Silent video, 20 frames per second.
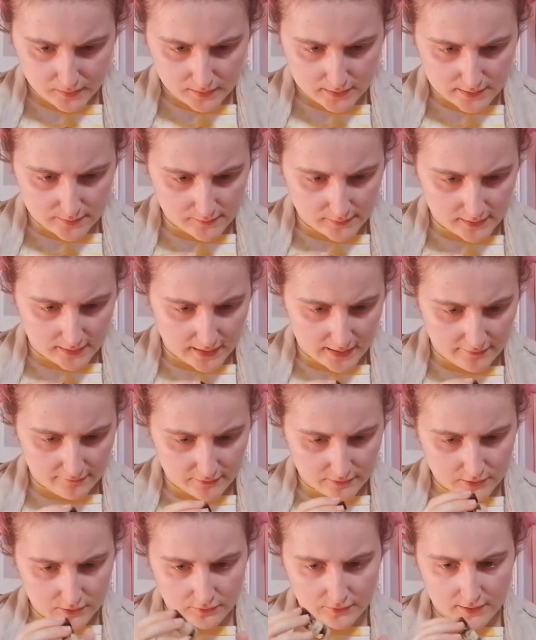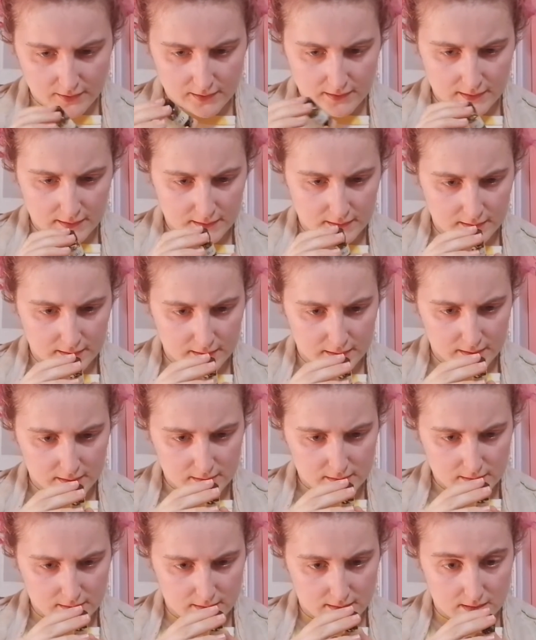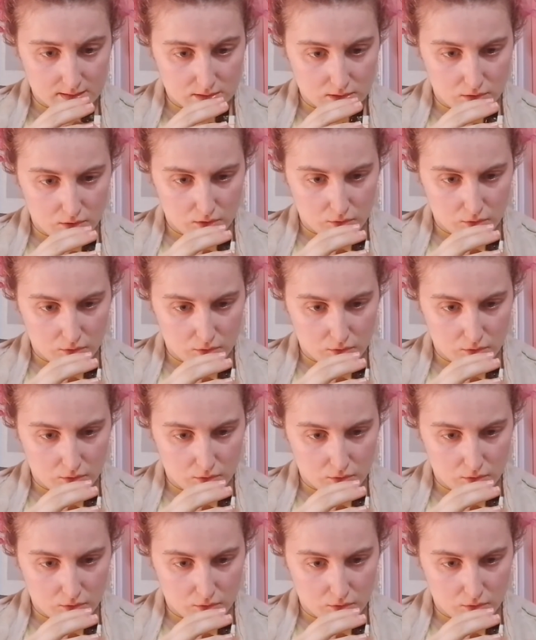some lavender in it at least, and it's